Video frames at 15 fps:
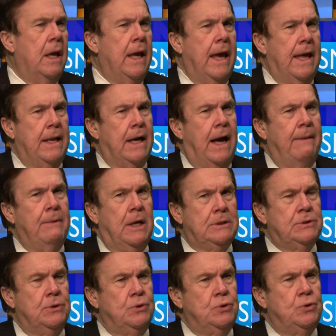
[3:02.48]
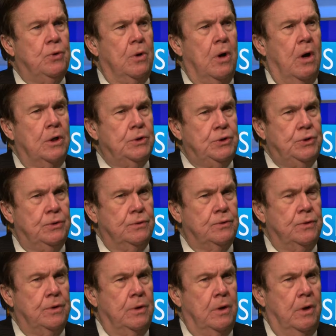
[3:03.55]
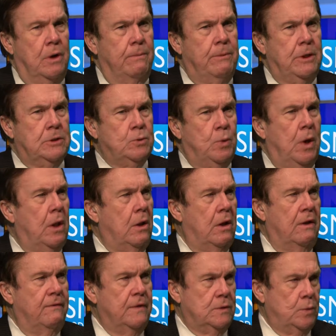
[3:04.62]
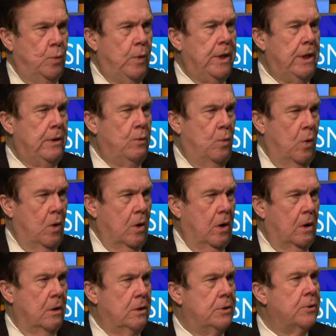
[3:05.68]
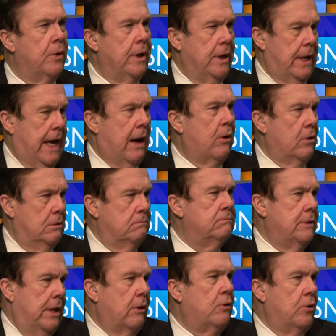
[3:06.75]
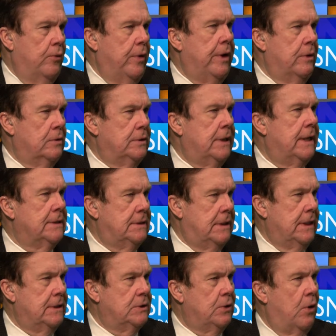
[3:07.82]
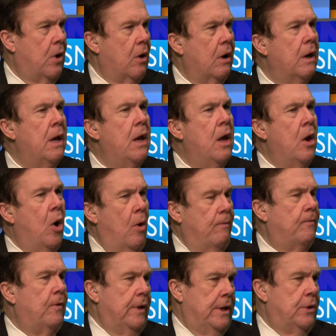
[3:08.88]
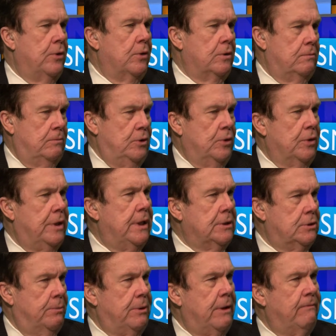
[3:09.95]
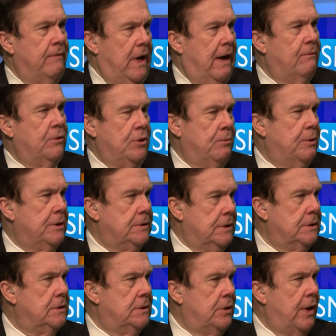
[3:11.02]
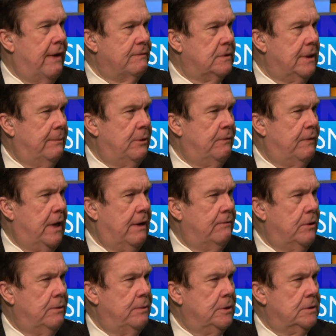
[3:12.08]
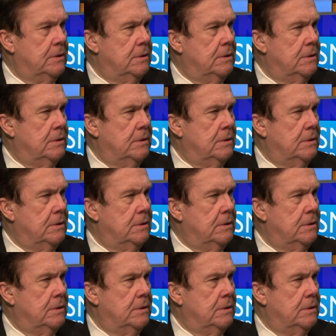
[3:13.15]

And I'm not so sure our children are going to be as well off as we were during our, careers as things are. Hopefully your kids will be involved with your business. Do you have some involved with the business?